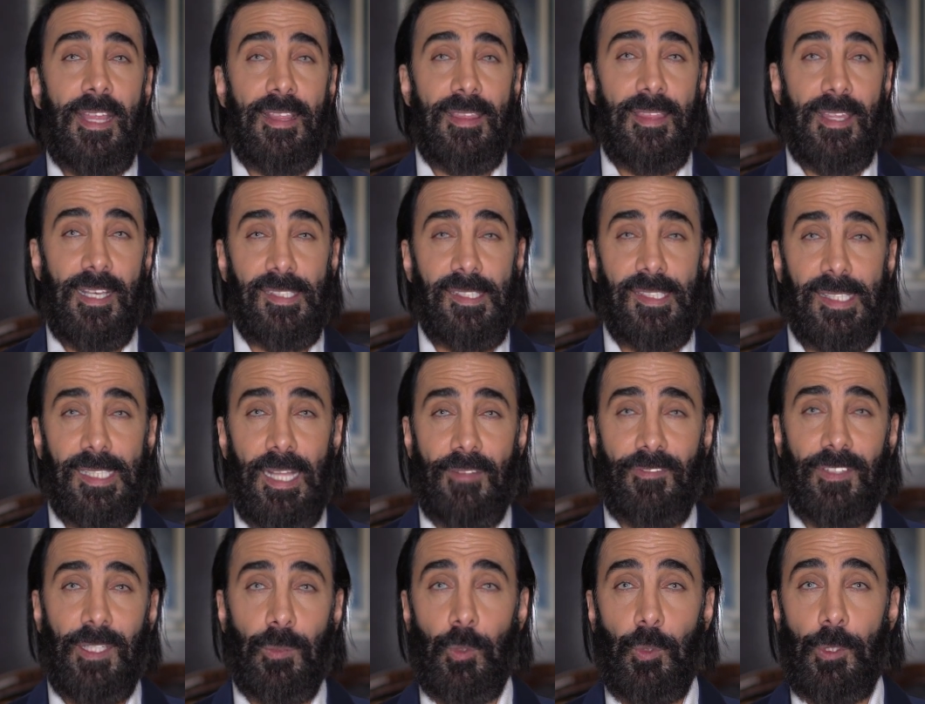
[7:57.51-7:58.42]
this
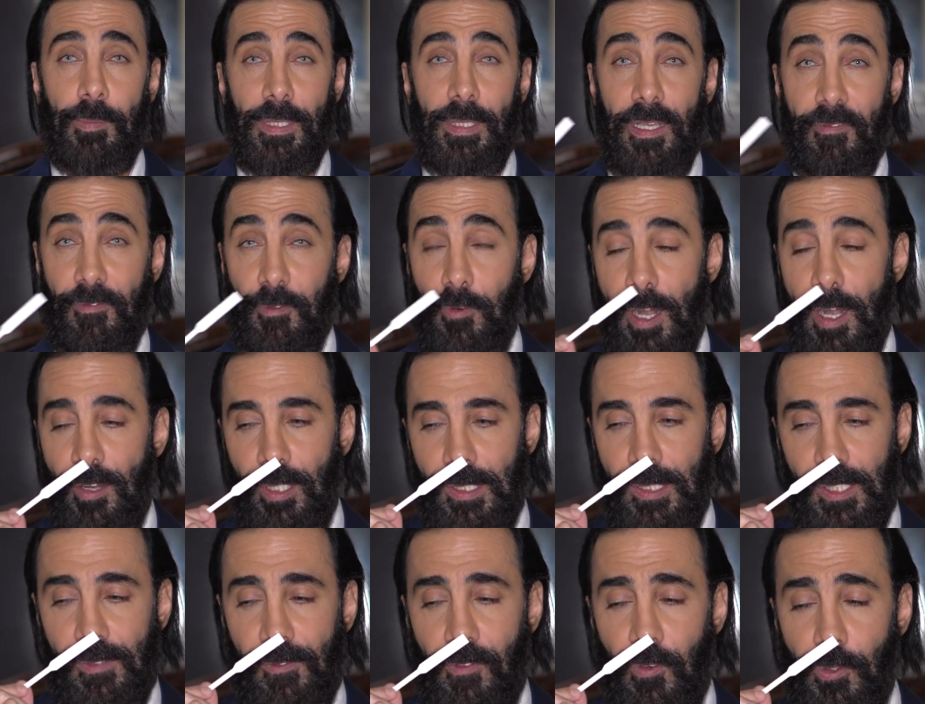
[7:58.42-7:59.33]
definitely would be the
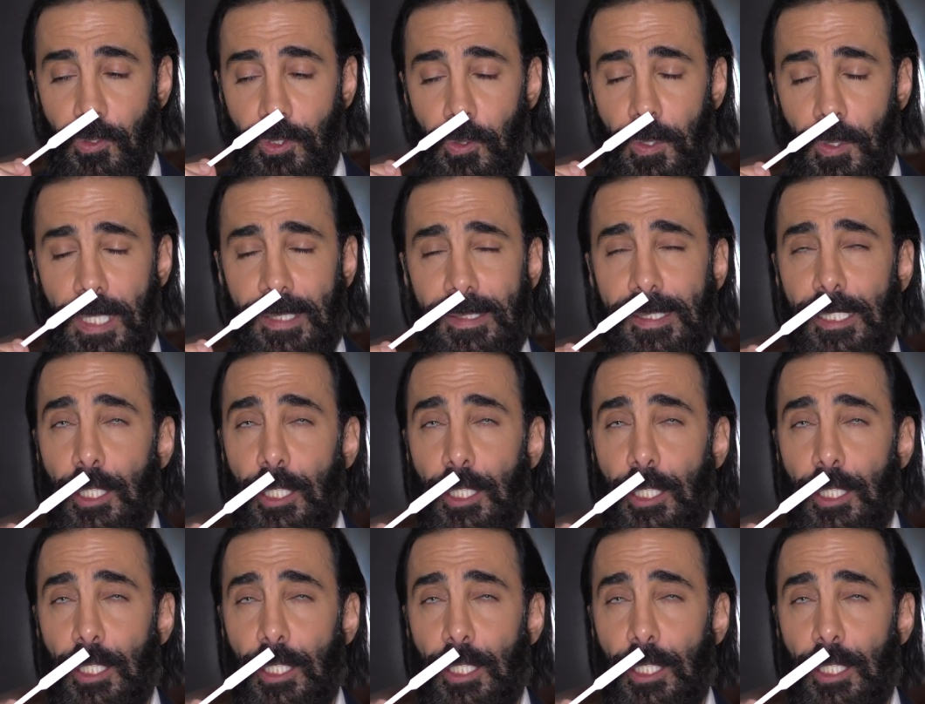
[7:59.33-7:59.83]
fragrance for you. It's a